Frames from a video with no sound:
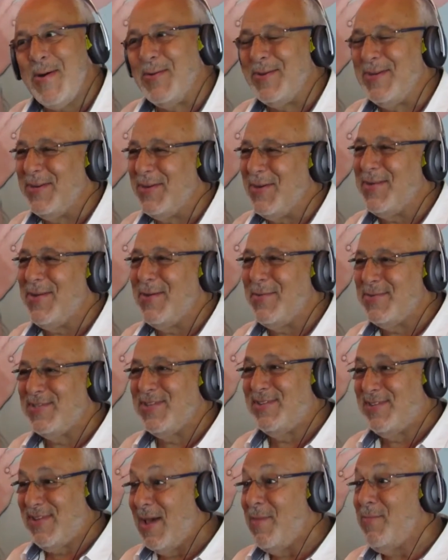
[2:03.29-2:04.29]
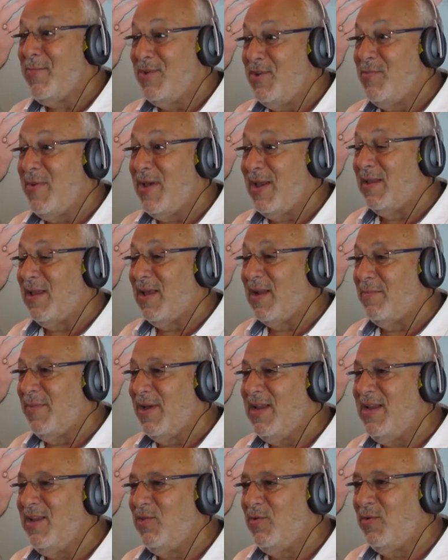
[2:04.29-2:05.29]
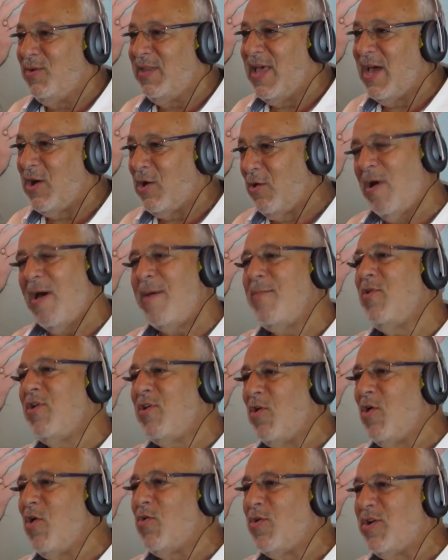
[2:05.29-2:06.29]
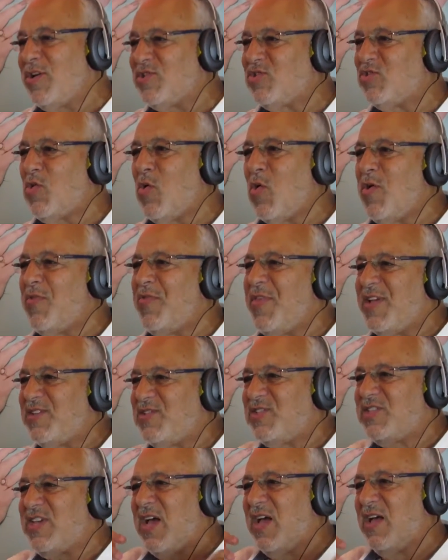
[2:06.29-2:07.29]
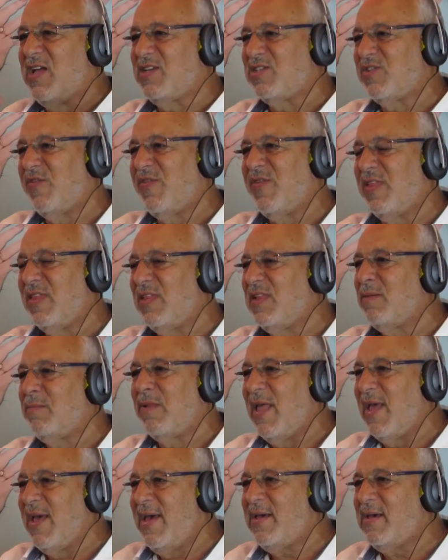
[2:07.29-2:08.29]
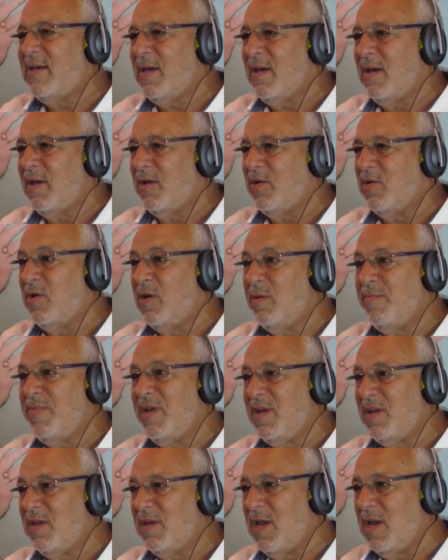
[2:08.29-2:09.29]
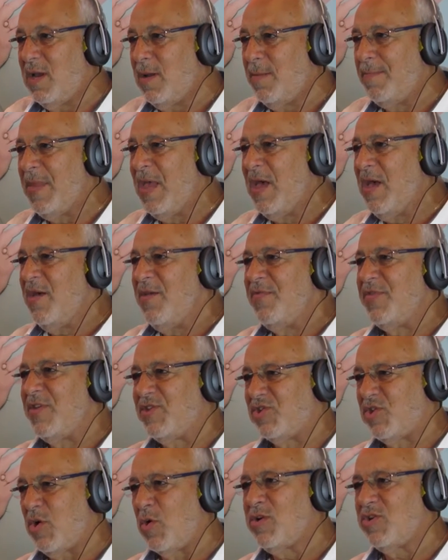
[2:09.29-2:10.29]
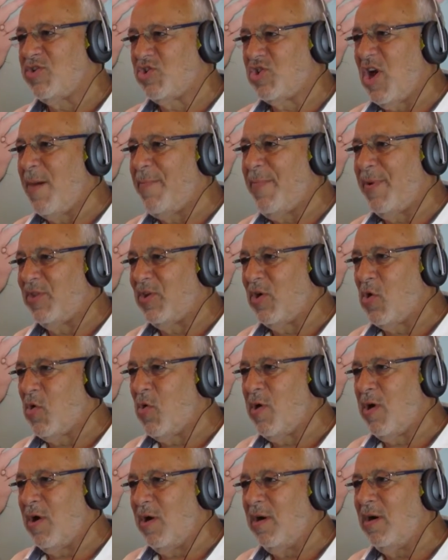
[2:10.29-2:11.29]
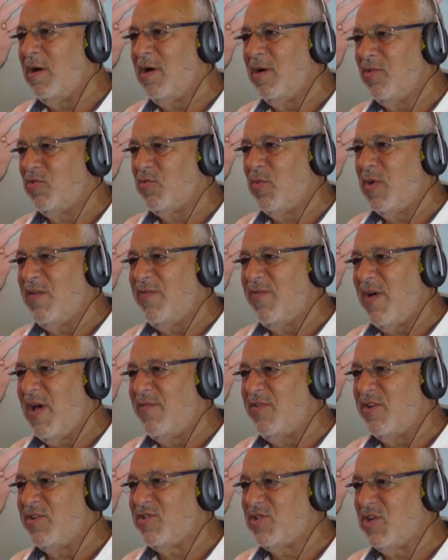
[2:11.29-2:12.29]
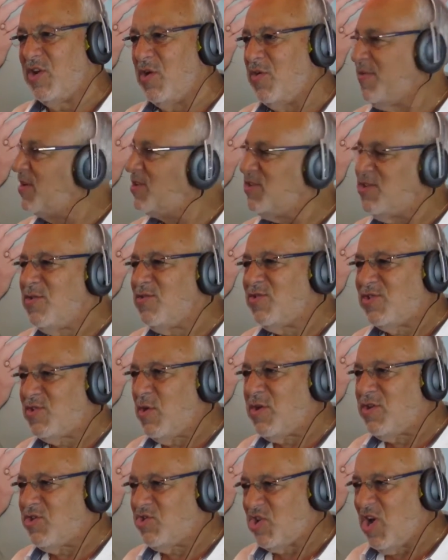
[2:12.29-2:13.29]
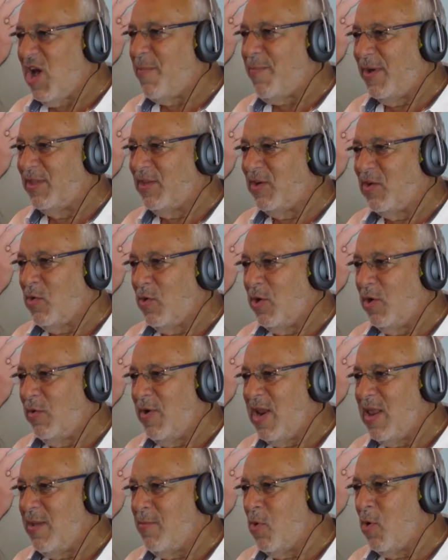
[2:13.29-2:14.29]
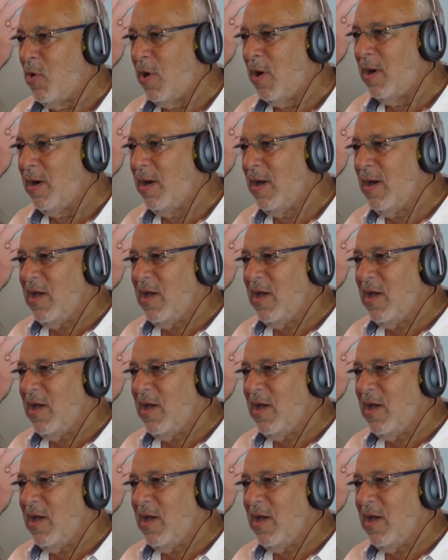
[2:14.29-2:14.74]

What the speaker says: You know, there was a time when you made a lot of money doing that. Or I'm going to own a store that sells, fill in the blank. Could have been the soda shop on the corner 25 years ago. There's no soda shop on the corner anymore.